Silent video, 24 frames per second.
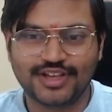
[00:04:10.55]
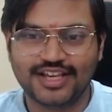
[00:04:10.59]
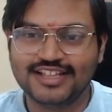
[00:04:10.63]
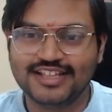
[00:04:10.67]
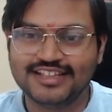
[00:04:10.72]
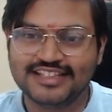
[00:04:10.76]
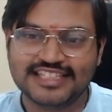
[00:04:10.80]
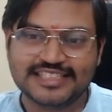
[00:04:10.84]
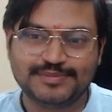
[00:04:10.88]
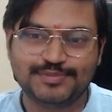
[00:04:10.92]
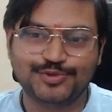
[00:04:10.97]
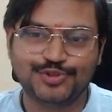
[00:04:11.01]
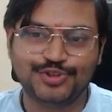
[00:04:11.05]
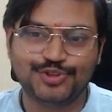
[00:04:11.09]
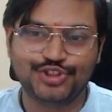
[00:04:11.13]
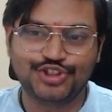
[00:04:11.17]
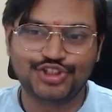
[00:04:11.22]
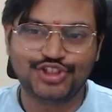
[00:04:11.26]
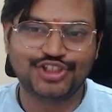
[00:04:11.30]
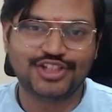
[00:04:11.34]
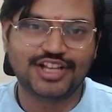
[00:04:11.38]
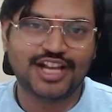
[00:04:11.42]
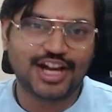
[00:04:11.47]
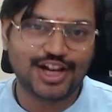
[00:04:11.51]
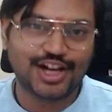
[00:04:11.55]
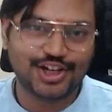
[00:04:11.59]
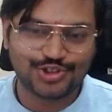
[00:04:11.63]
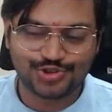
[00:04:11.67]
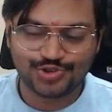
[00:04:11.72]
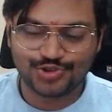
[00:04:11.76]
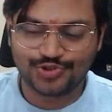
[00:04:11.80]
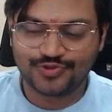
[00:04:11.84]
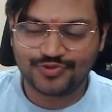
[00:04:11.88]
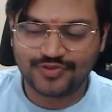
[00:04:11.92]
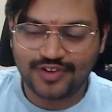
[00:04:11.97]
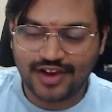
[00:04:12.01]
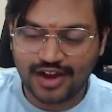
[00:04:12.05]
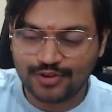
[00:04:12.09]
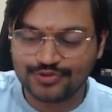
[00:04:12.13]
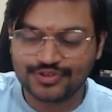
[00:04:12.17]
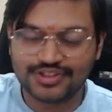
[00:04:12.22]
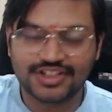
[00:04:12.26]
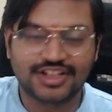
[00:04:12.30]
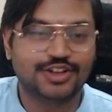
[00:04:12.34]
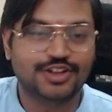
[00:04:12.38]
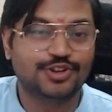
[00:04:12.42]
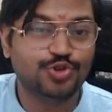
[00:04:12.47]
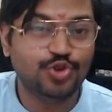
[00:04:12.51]
In this position, Arjun
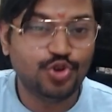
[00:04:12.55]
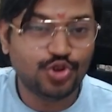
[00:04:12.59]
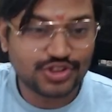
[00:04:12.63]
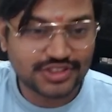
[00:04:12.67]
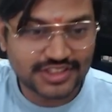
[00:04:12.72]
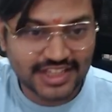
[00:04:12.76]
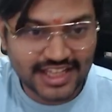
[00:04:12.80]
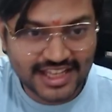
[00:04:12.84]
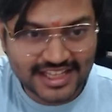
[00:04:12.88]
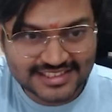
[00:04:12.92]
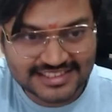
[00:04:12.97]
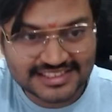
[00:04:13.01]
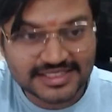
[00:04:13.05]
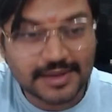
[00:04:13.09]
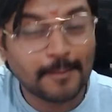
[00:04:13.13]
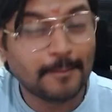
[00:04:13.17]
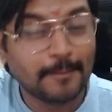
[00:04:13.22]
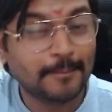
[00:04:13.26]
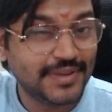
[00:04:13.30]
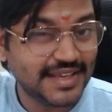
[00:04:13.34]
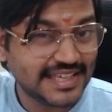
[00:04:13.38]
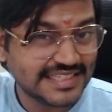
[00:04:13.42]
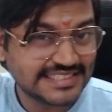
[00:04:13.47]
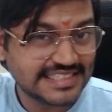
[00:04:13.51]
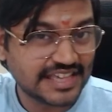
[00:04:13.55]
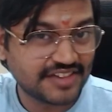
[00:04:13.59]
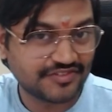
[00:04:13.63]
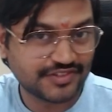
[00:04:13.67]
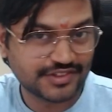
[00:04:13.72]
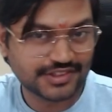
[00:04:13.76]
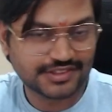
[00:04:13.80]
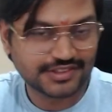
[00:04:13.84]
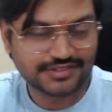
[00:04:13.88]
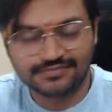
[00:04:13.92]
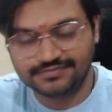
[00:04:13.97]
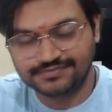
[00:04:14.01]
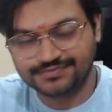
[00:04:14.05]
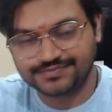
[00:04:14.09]
found rook takes b7.